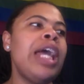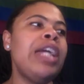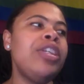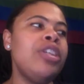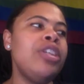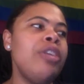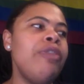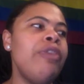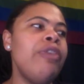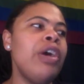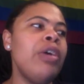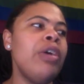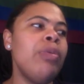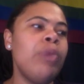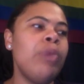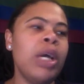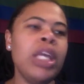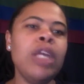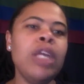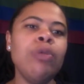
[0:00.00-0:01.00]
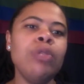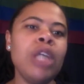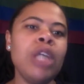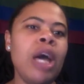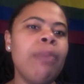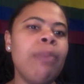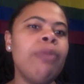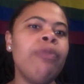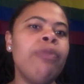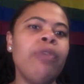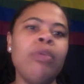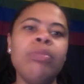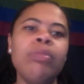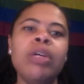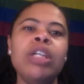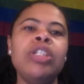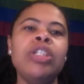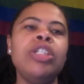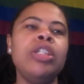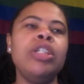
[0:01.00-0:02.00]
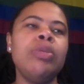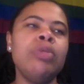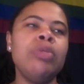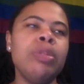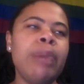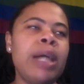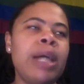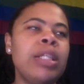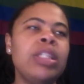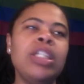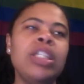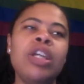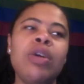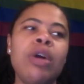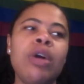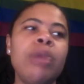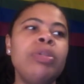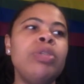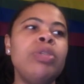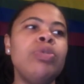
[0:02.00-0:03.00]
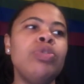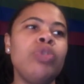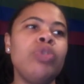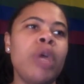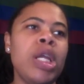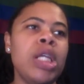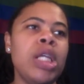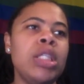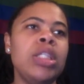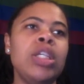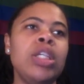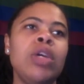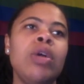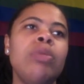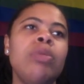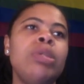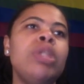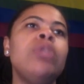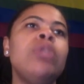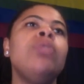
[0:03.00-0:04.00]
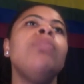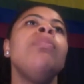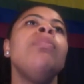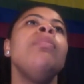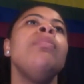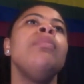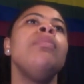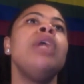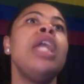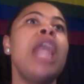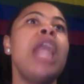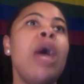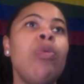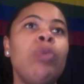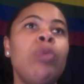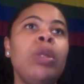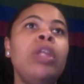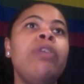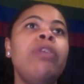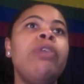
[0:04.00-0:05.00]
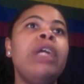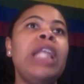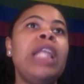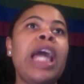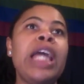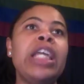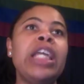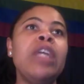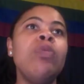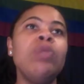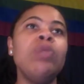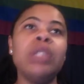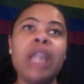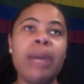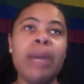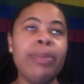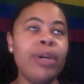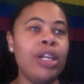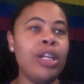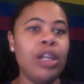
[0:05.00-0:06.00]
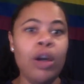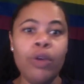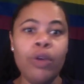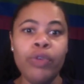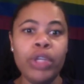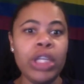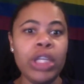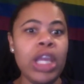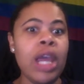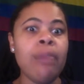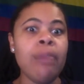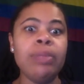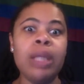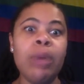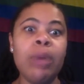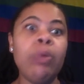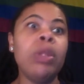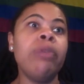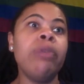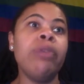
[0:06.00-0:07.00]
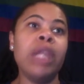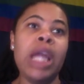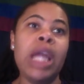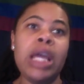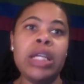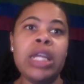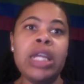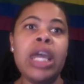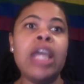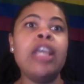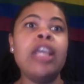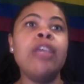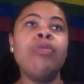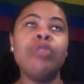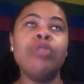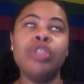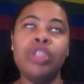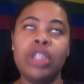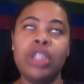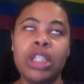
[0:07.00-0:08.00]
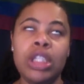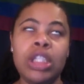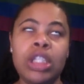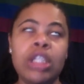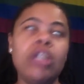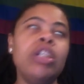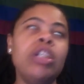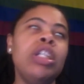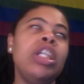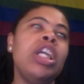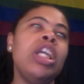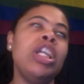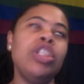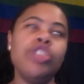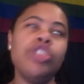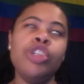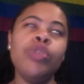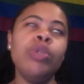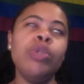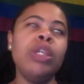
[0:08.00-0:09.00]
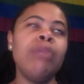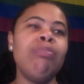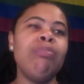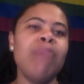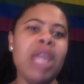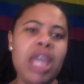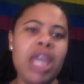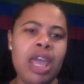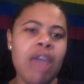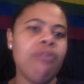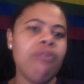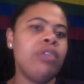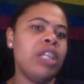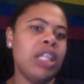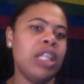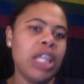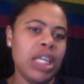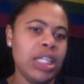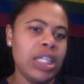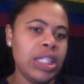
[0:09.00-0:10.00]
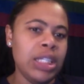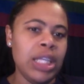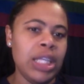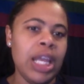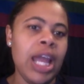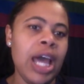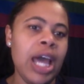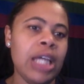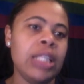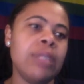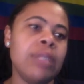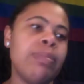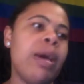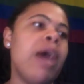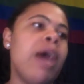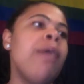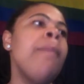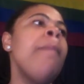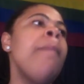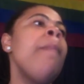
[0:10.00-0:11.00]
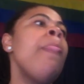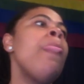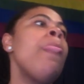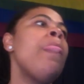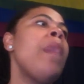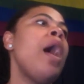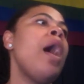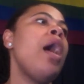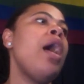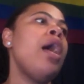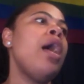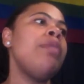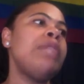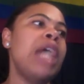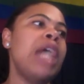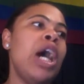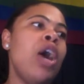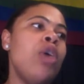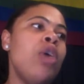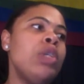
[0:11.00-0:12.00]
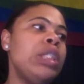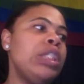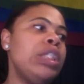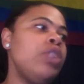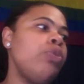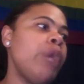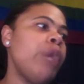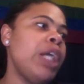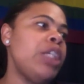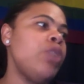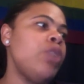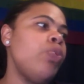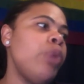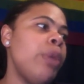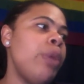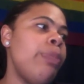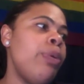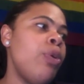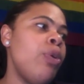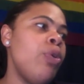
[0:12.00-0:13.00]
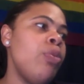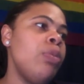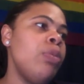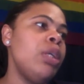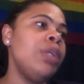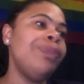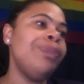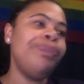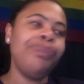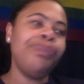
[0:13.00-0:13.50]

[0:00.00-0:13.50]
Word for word: she felt what he was coming from because she was about to tear up. She was trying not to tear up too. And I really felt like he was not putting on for the cameras. I really felt like that he was sincerely and genuinely meant everything that he said out his mouth. Um, that whole situation with Puma